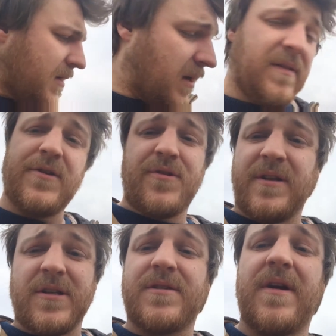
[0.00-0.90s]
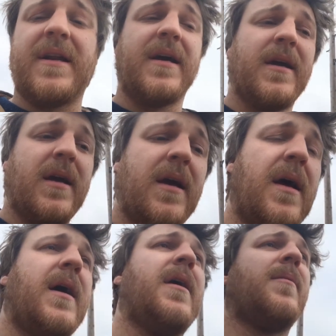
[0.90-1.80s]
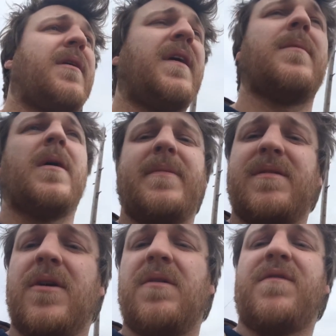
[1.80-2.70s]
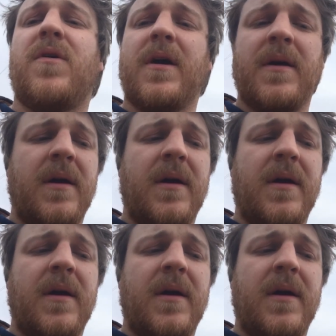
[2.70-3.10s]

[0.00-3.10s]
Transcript: I've literally just read it. I think it might be 34.